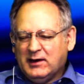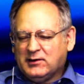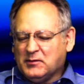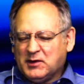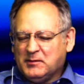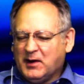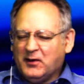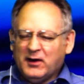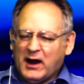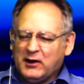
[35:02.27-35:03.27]
say it so much
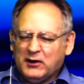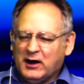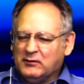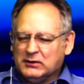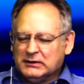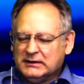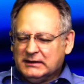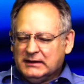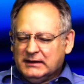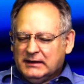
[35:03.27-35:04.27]
better than I could ever.
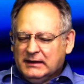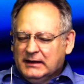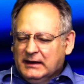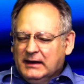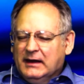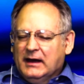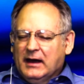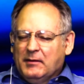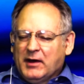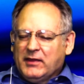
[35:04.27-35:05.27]

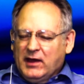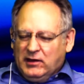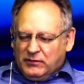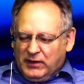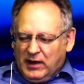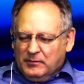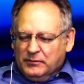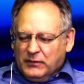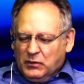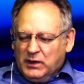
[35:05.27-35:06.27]
I thank you for
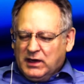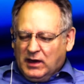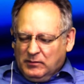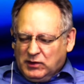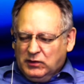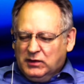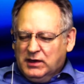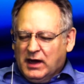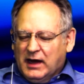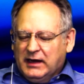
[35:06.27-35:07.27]
them. We come to you
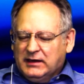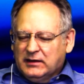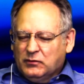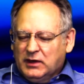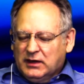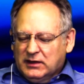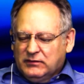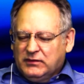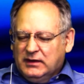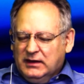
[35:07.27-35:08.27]
tonight and we
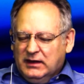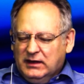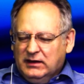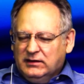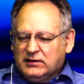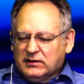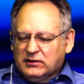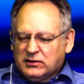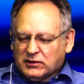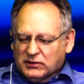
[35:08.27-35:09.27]
lift these
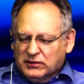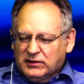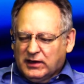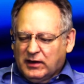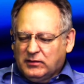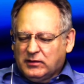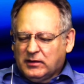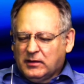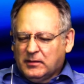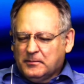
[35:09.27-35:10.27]
concerns
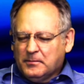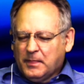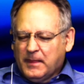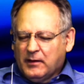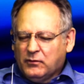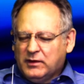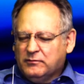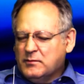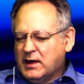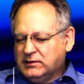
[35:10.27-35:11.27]
that
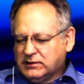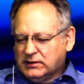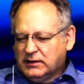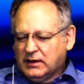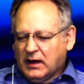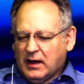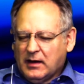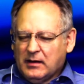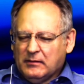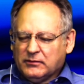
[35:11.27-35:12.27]
we have mentioned
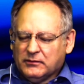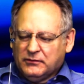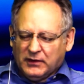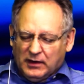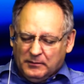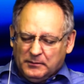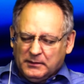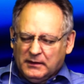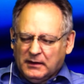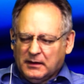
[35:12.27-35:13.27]
for Philip,
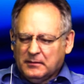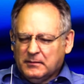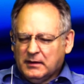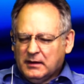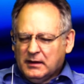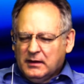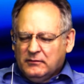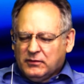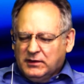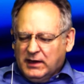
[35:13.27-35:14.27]

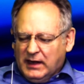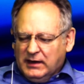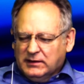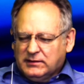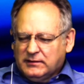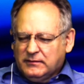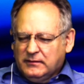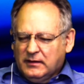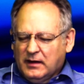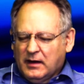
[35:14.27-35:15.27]
for Dennis,
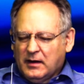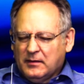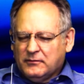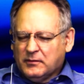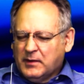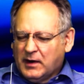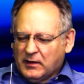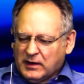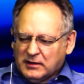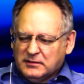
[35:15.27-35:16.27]
for
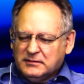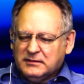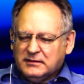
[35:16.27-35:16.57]
Marion.